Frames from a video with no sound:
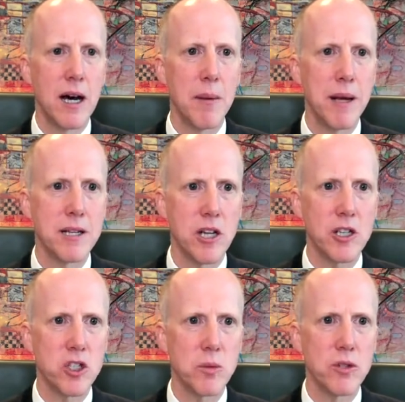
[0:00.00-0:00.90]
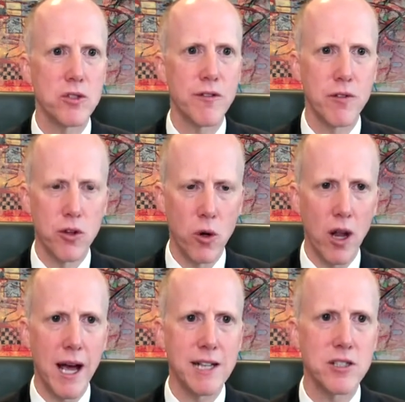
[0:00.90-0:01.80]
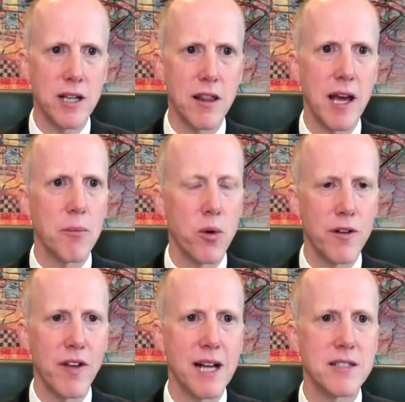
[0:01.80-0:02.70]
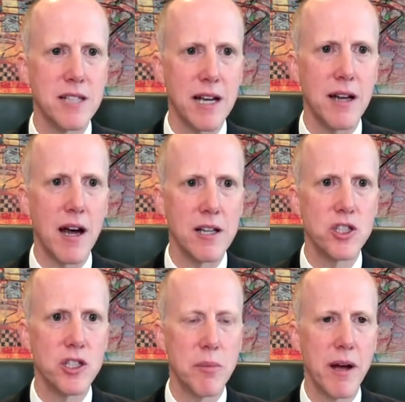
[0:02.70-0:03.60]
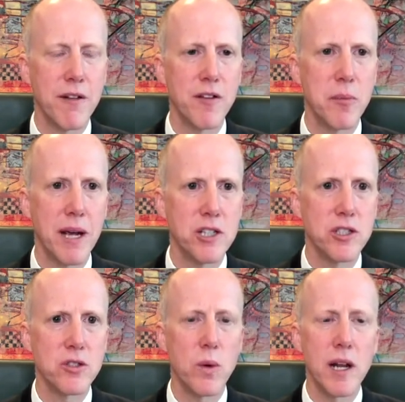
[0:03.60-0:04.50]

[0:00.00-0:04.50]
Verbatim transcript: um, as customers are utilizing that more advanced technology to benefit patients.